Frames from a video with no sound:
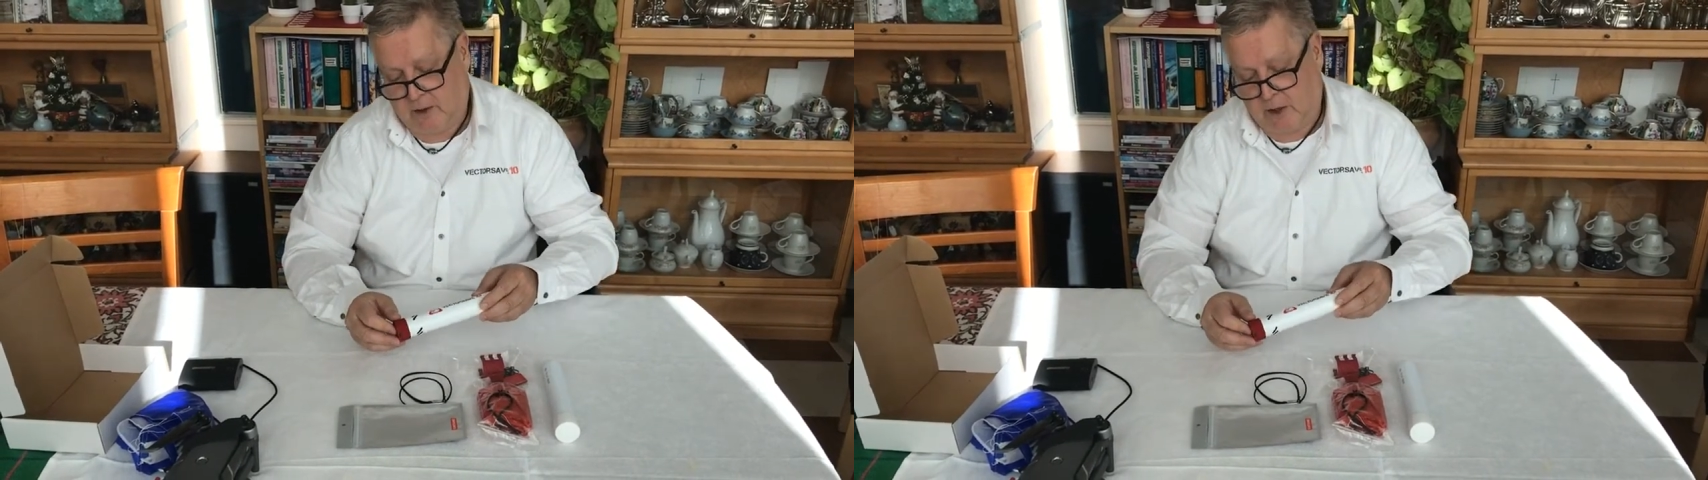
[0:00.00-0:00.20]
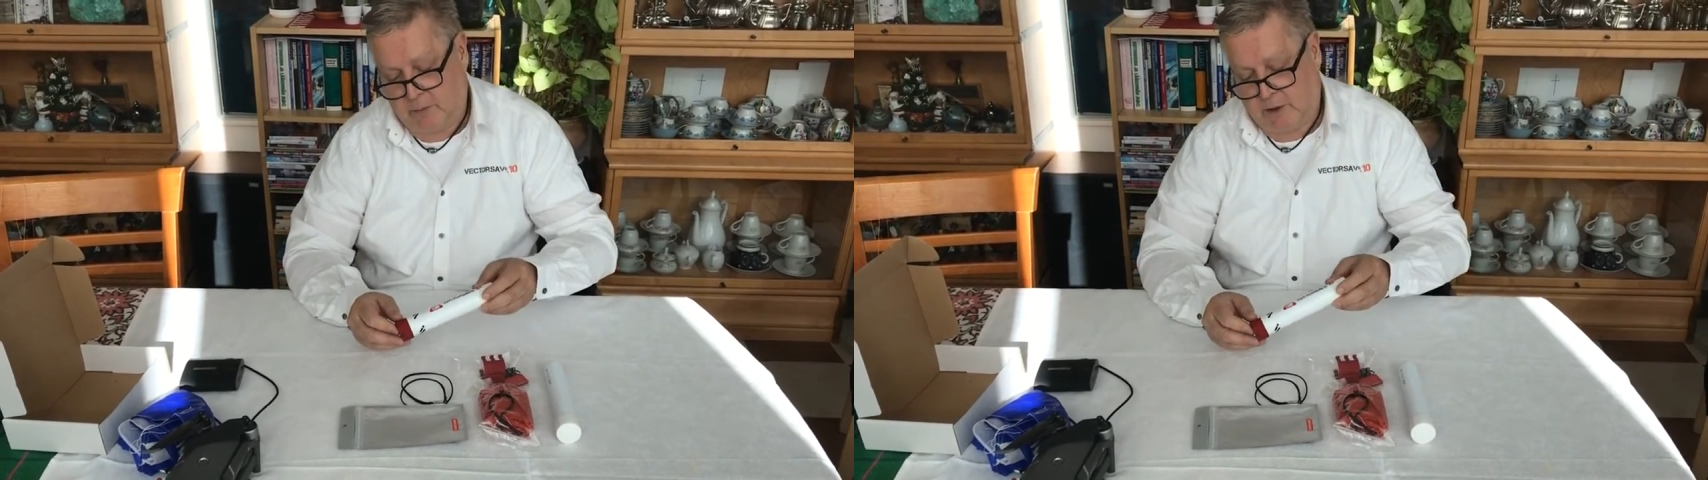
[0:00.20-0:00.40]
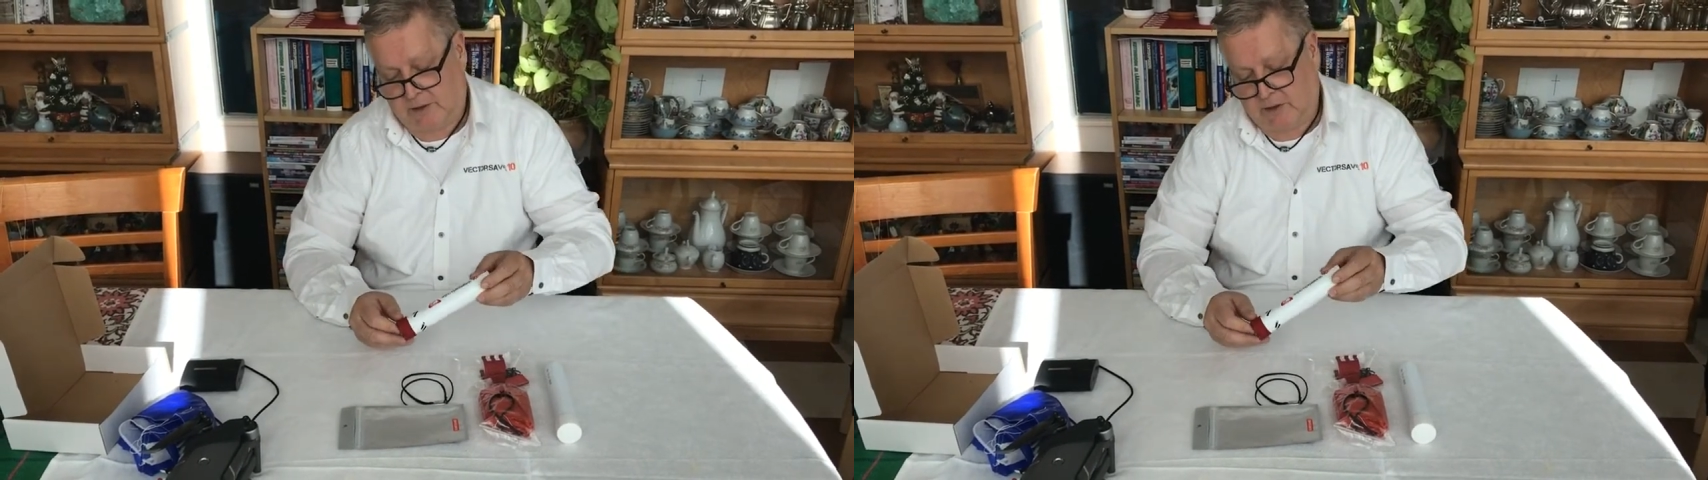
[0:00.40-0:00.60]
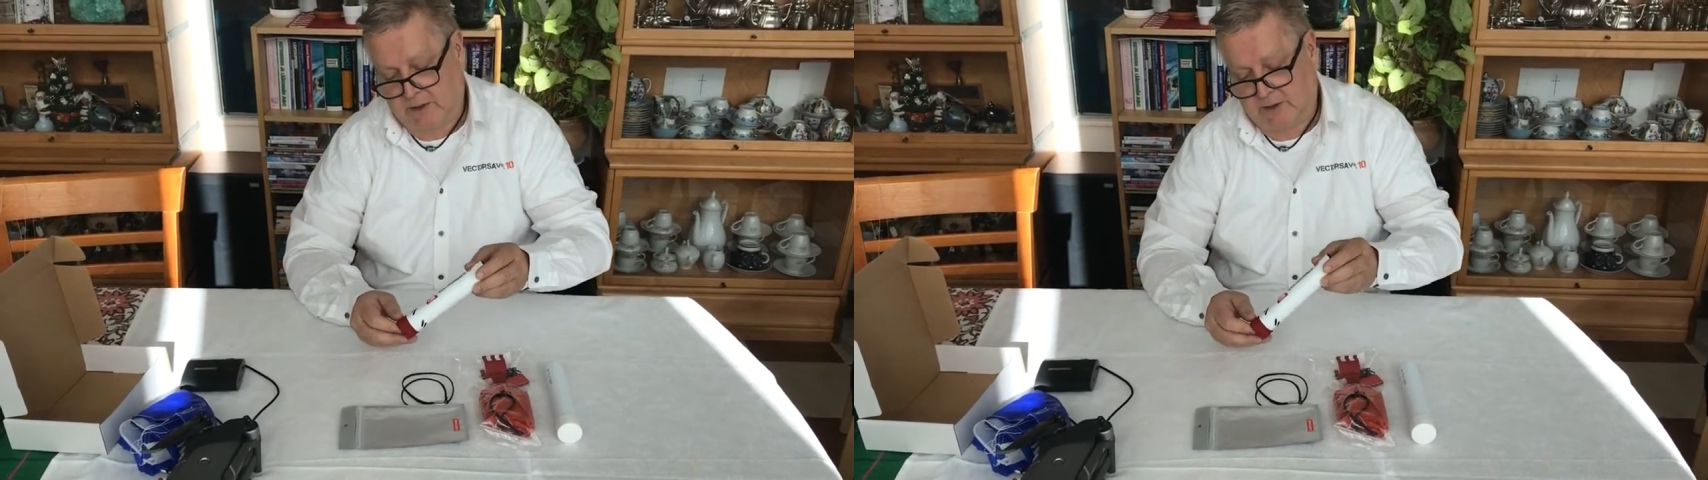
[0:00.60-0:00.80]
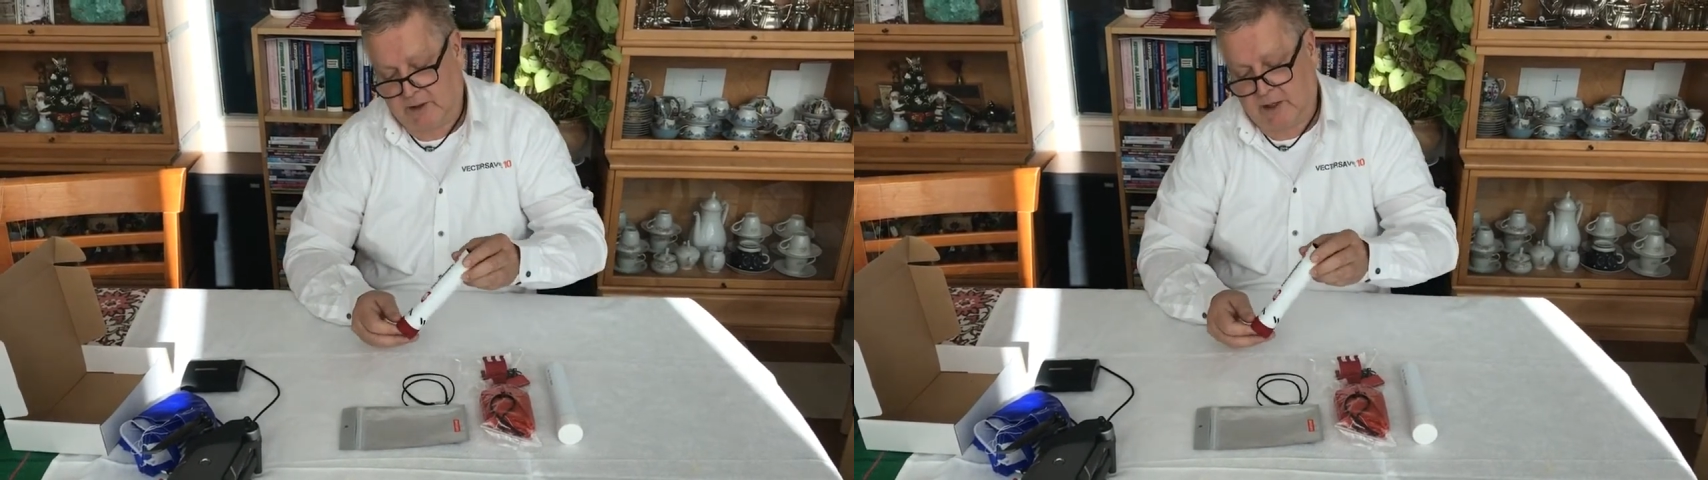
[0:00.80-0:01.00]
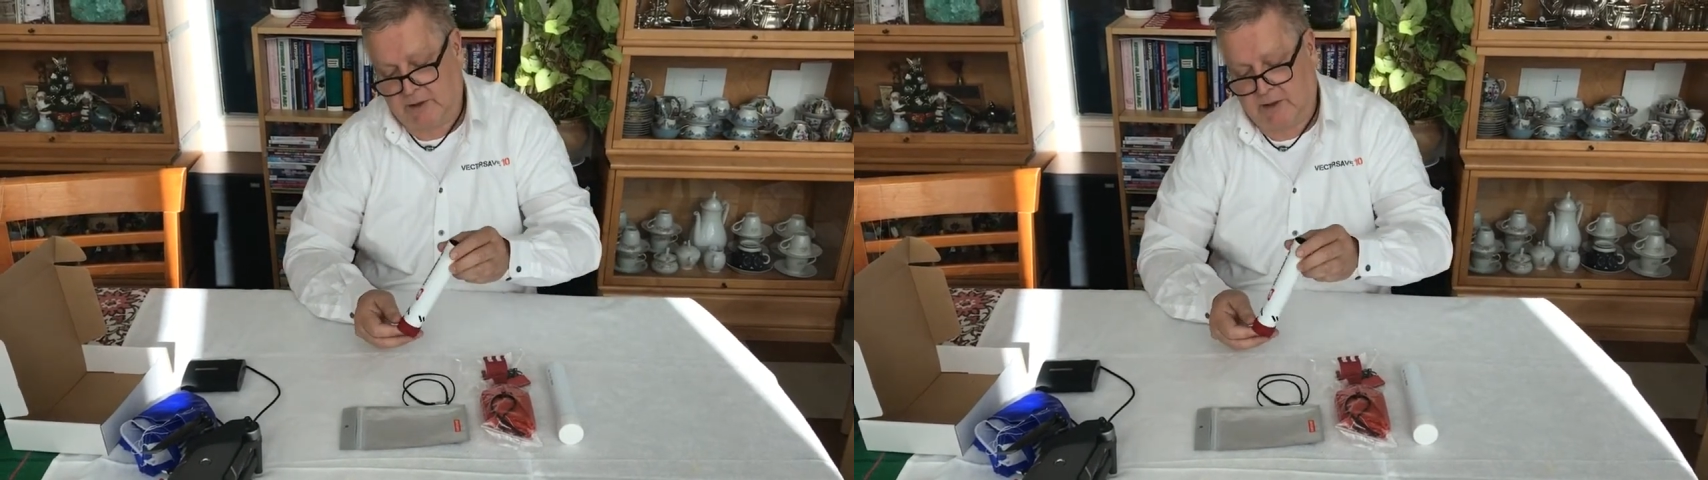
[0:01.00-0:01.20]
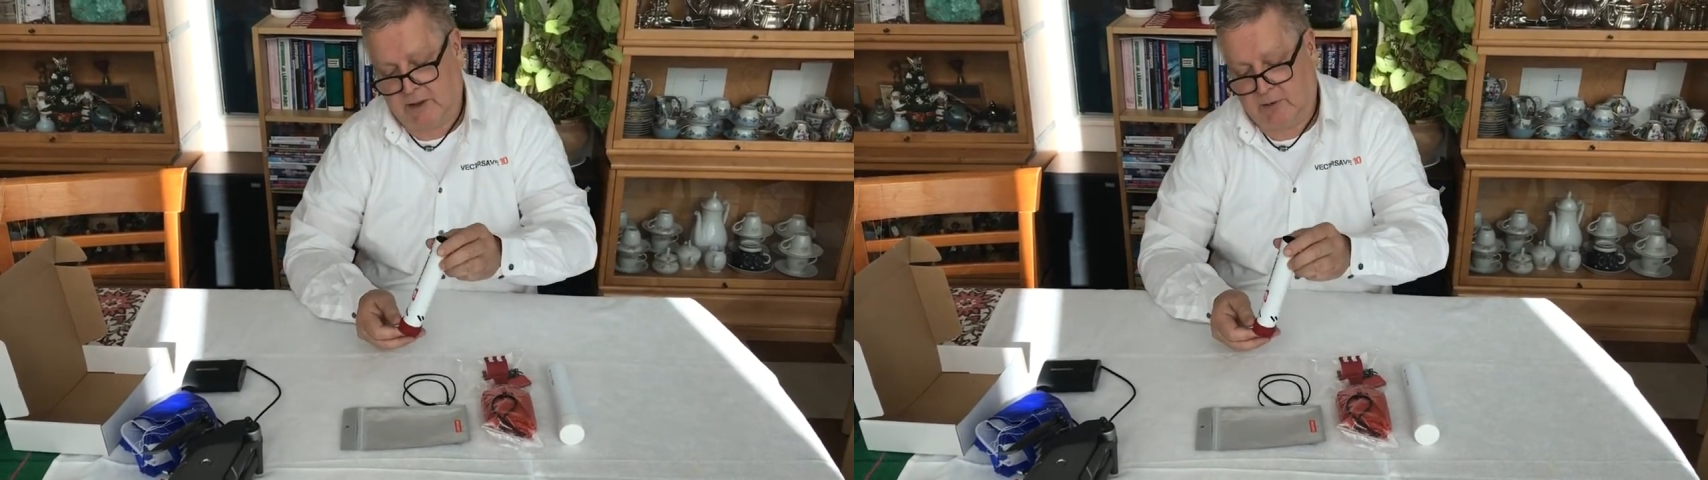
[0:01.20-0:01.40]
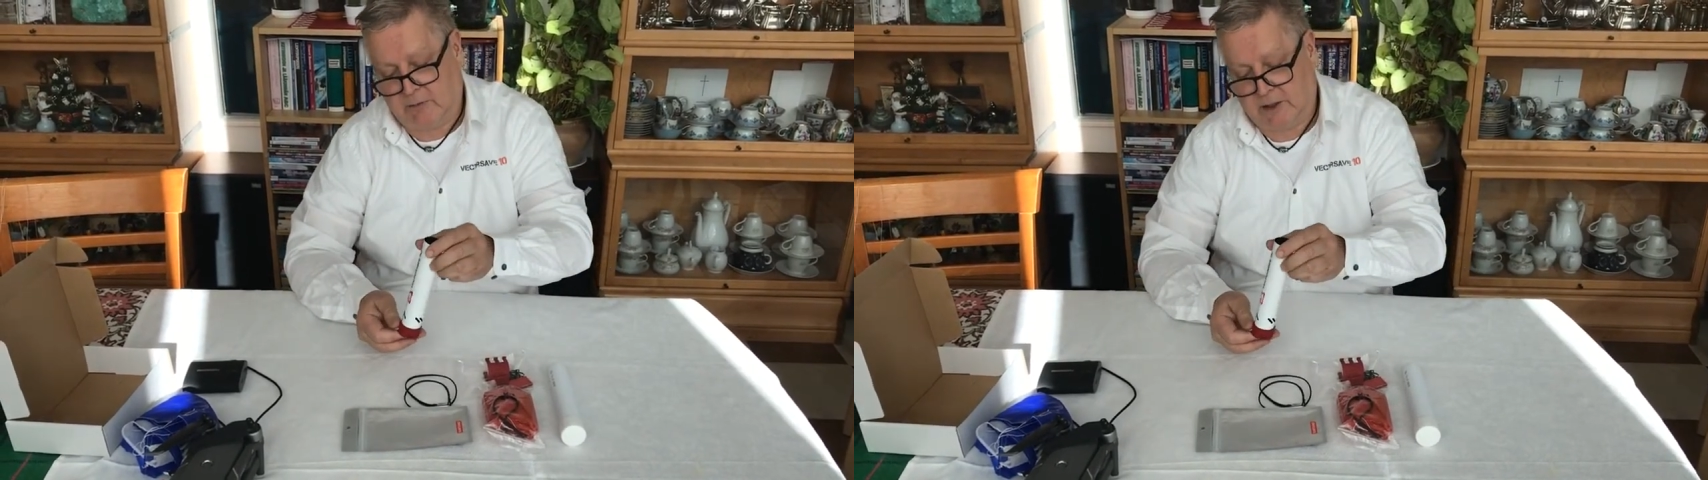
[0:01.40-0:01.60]
a bit less than 90
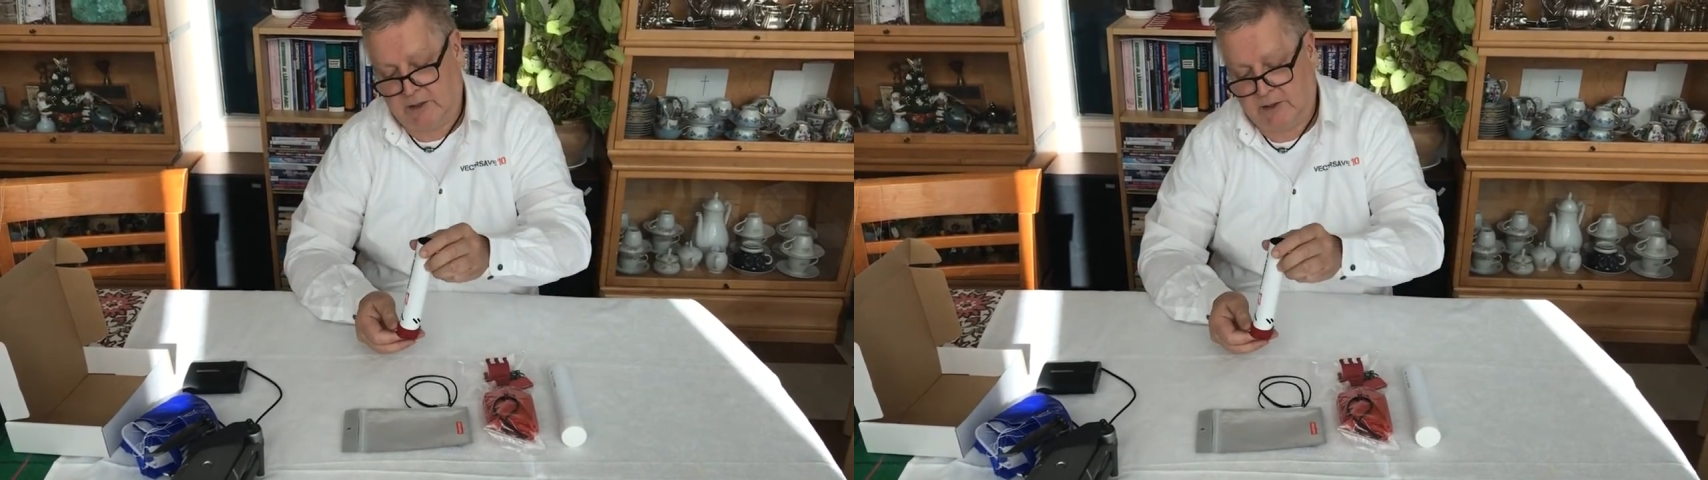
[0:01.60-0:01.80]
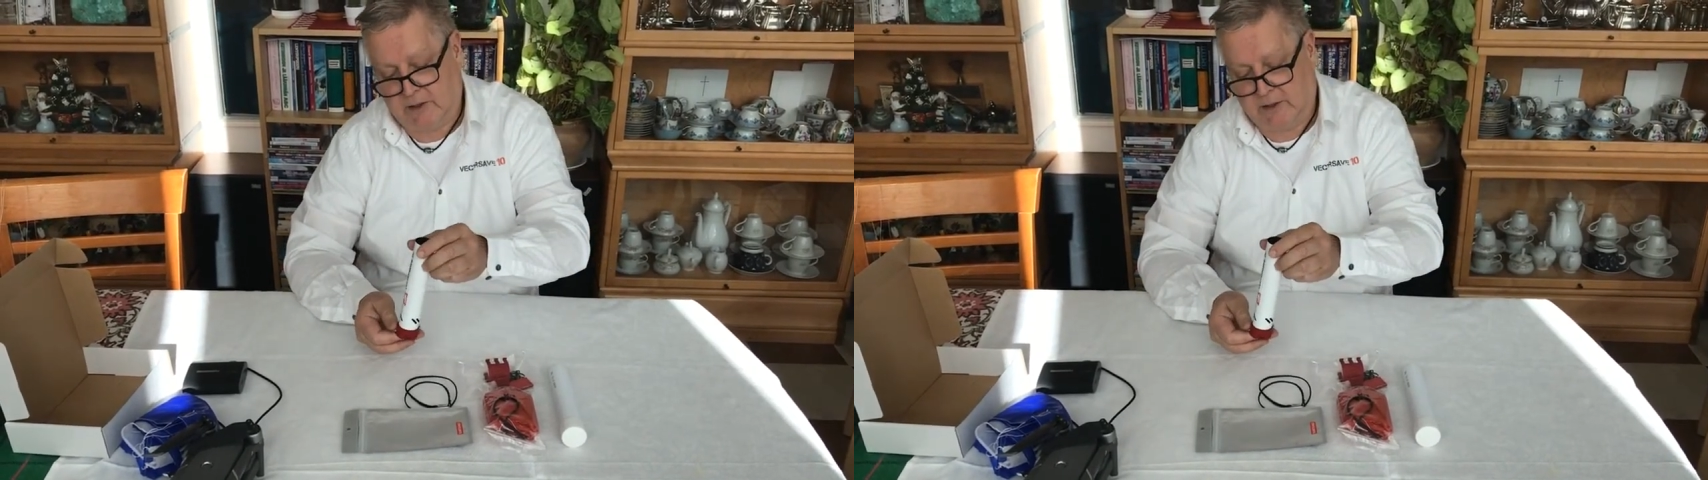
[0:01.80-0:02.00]
degrees